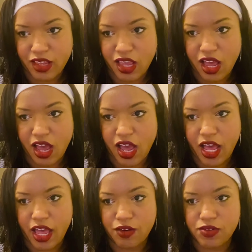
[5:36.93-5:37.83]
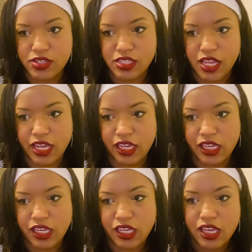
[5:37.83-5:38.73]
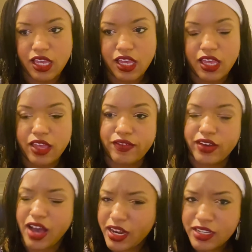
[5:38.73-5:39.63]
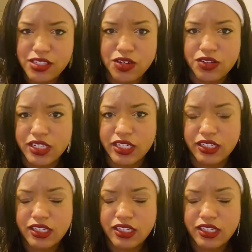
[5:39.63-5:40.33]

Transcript: I was like, if God is so good